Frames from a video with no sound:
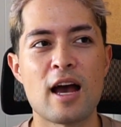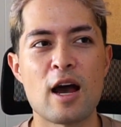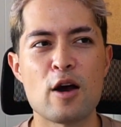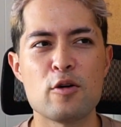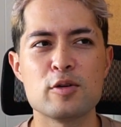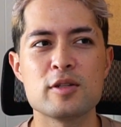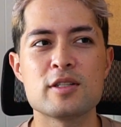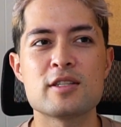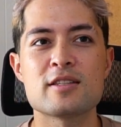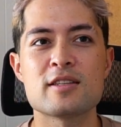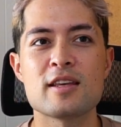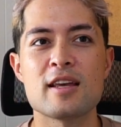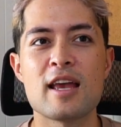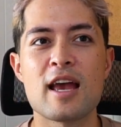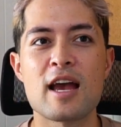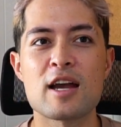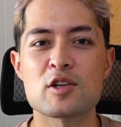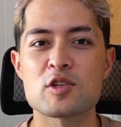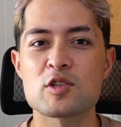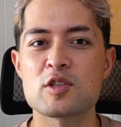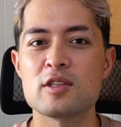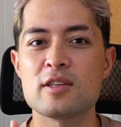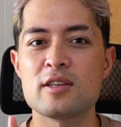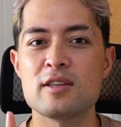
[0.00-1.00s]
I would say
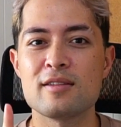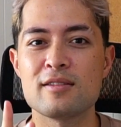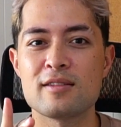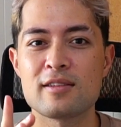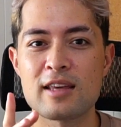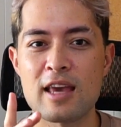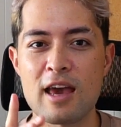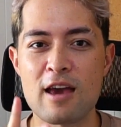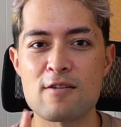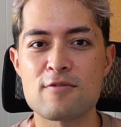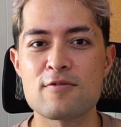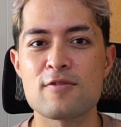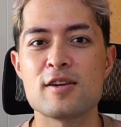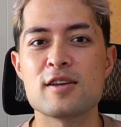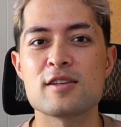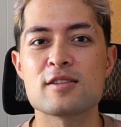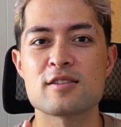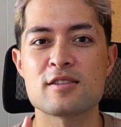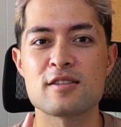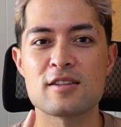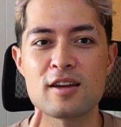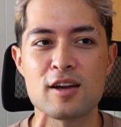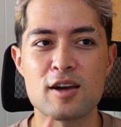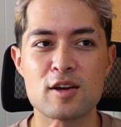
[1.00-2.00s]
actually cafes
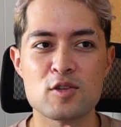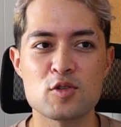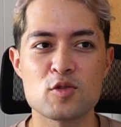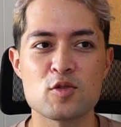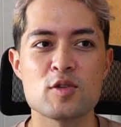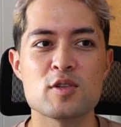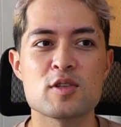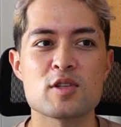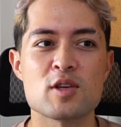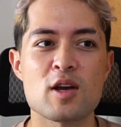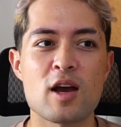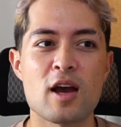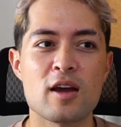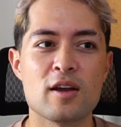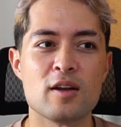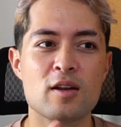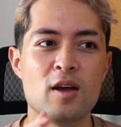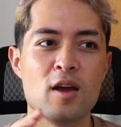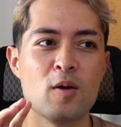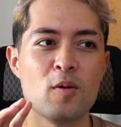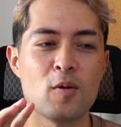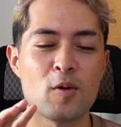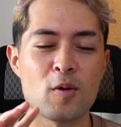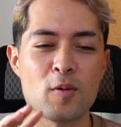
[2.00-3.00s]
on the countryside
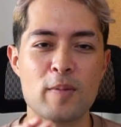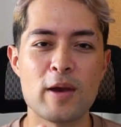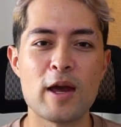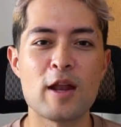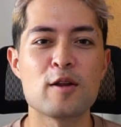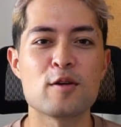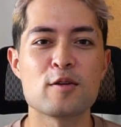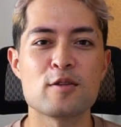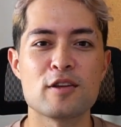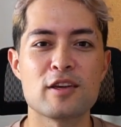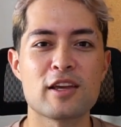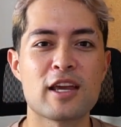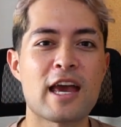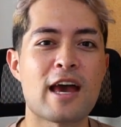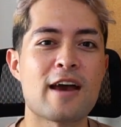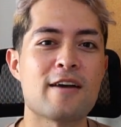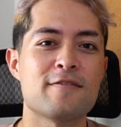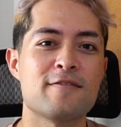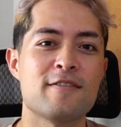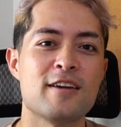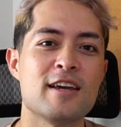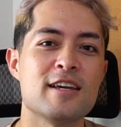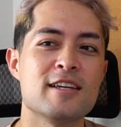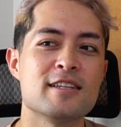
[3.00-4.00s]
were better than
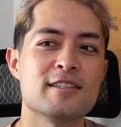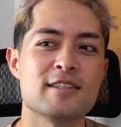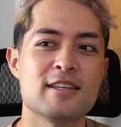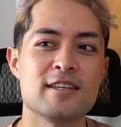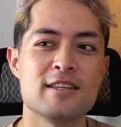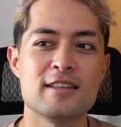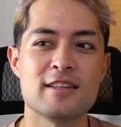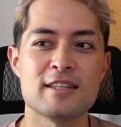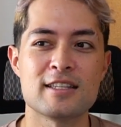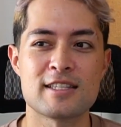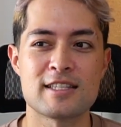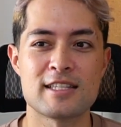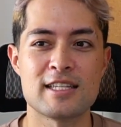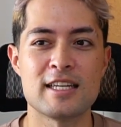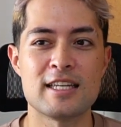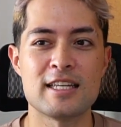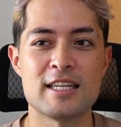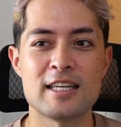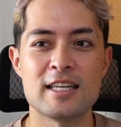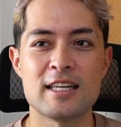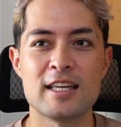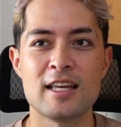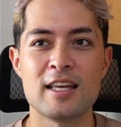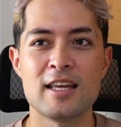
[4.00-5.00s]
cafes in the
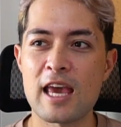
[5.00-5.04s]
city.